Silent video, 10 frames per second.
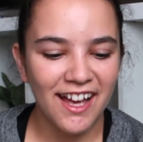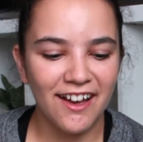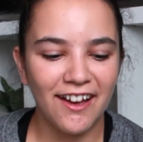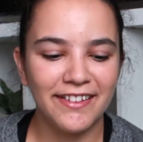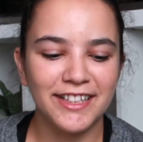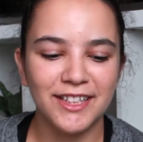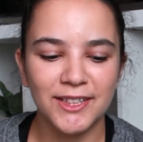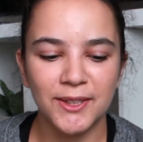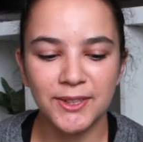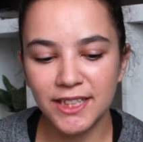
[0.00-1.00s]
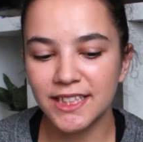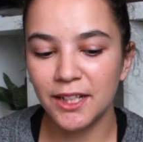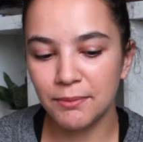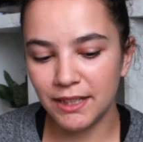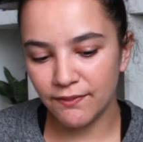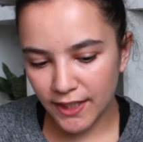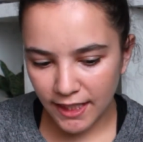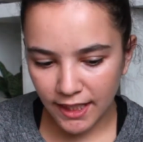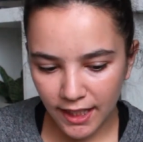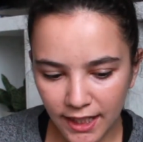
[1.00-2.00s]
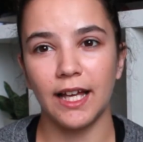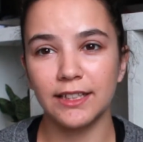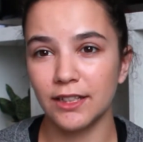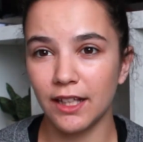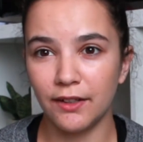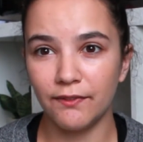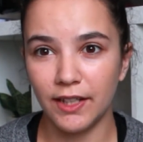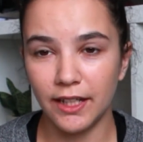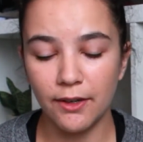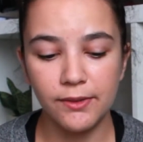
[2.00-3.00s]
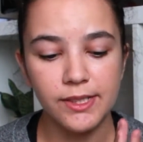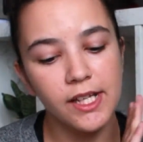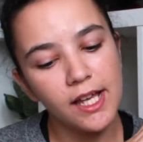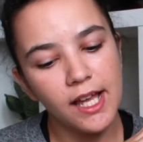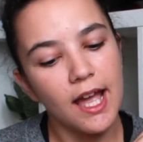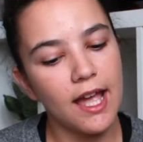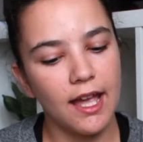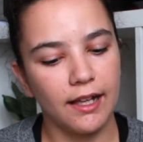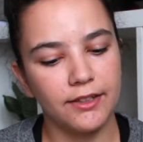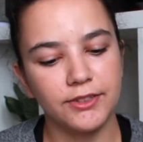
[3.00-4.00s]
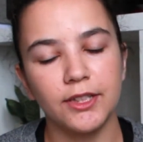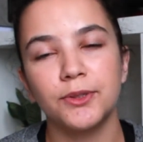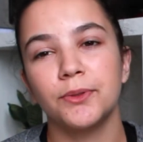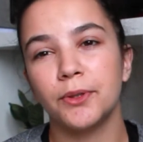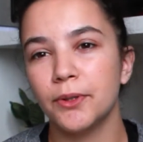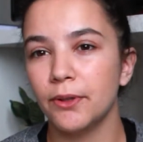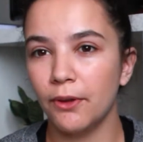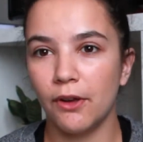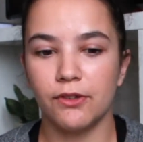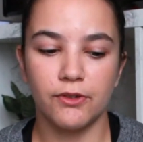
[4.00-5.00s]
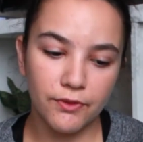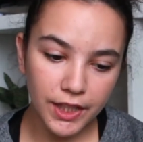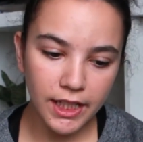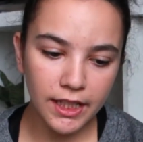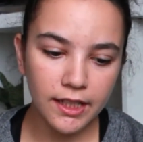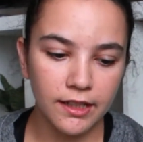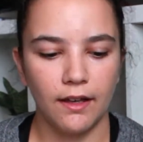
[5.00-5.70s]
There's also Sustainably Vegan that has a lot of videos, and there's also The Girl Gone Green.